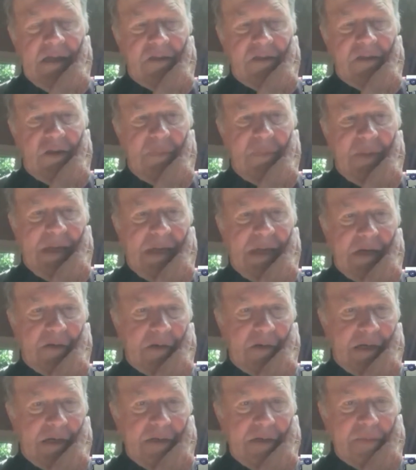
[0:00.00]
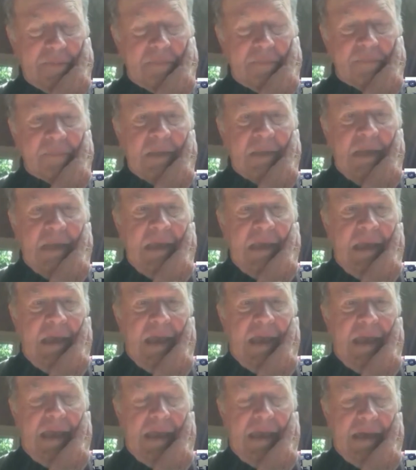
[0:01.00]
in the Bay Area,
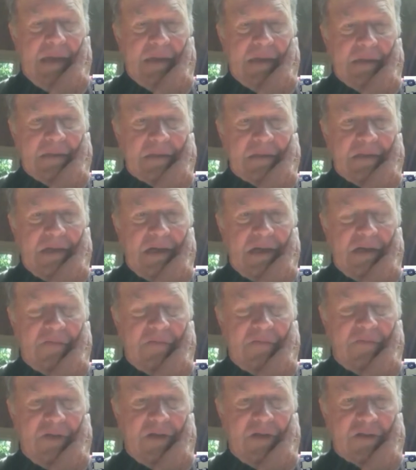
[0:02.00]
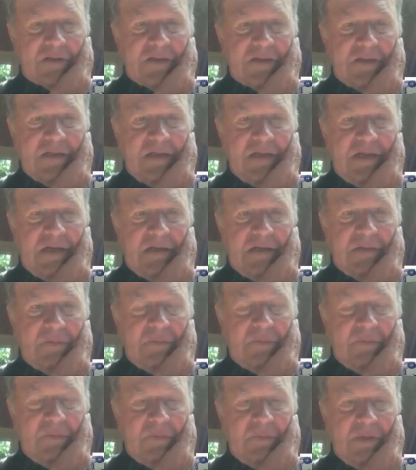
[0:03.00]
and I felt
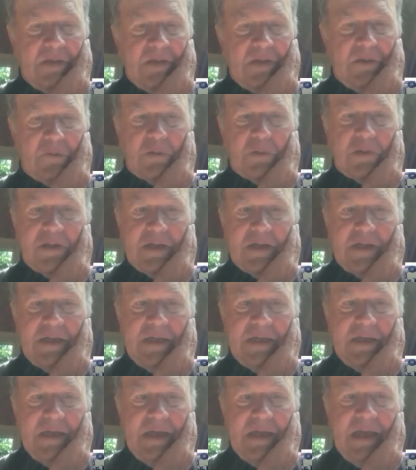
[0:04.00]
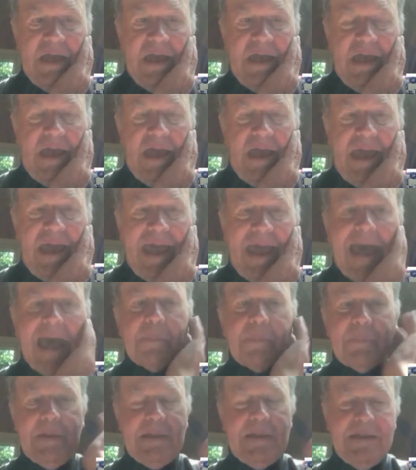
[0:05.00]
really
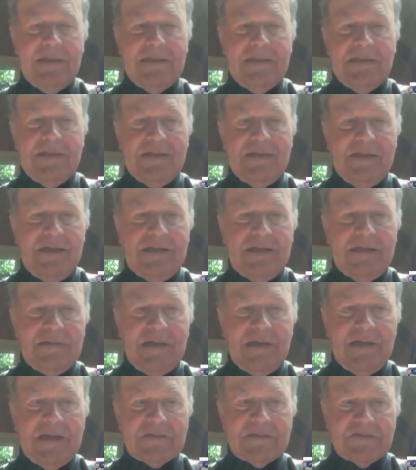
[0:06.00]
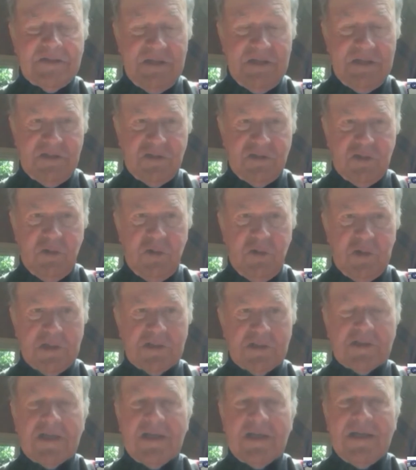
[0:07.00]
happy, as did
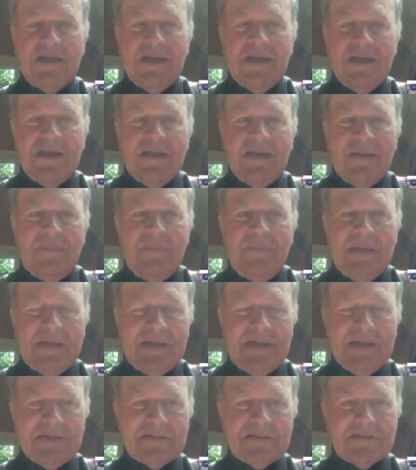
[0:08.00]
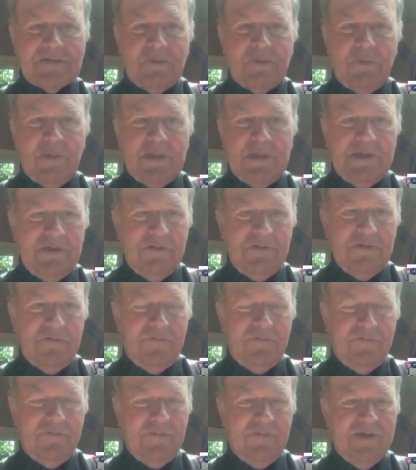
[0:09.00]
George, because when
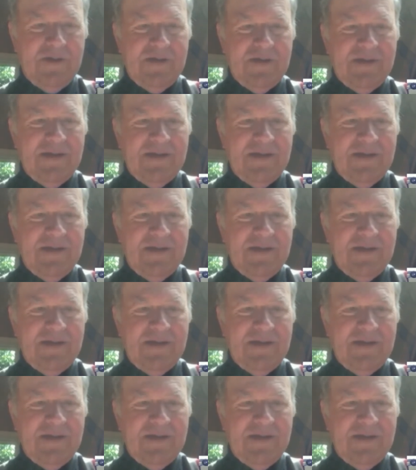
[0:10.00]
you've